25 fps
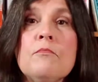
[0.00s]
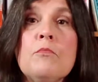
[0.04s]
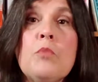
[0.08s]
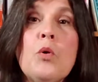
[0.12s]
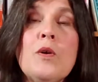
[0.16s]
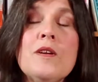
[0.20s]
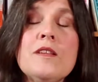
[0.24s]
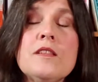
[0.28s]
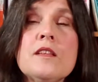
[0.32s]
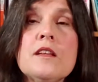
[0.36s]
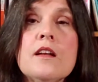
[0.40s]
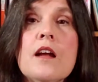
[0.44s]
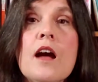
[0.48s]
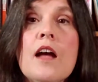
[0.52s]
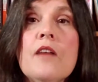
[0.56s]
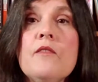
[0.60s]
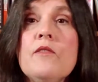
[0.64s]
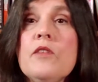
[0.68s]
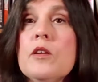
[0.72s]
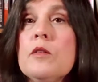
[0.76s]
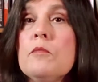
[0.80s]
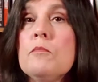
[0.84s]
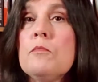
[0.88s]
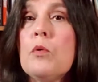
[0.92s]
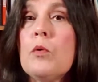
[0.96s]
Poison
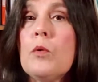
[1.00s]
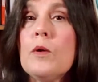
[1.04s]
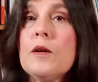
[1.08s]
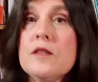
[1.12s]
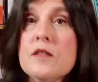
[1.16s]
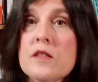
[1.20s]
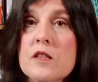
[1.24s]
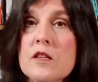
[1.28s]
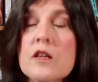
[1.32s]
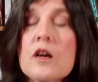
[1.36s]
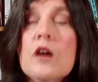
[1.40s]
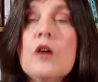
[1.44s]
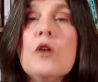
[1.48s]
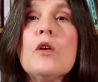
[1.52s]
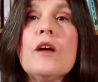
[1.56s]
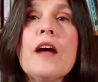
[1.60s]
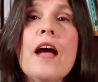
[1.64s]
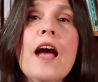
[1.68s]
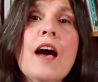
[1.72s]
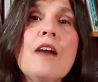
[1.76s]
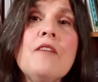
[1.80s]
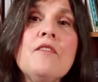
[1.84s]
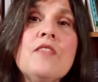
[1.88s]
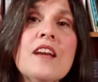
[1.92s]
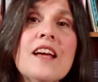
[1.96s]
ivy and poison oak
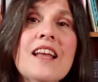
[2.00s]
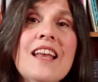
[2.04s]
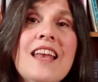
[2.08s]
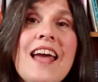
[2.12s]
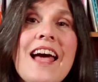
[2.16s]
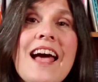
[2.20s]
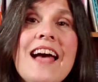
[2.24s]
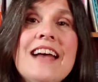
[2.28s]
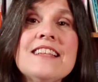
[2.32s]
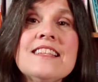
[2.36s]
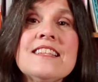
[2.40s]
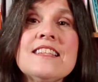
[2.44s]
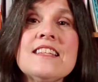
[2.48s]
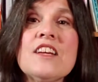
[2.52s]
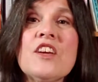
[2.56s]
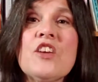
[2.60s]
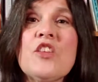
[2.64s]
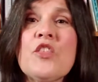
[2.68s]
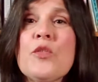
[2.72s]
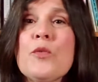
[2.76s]
have the classic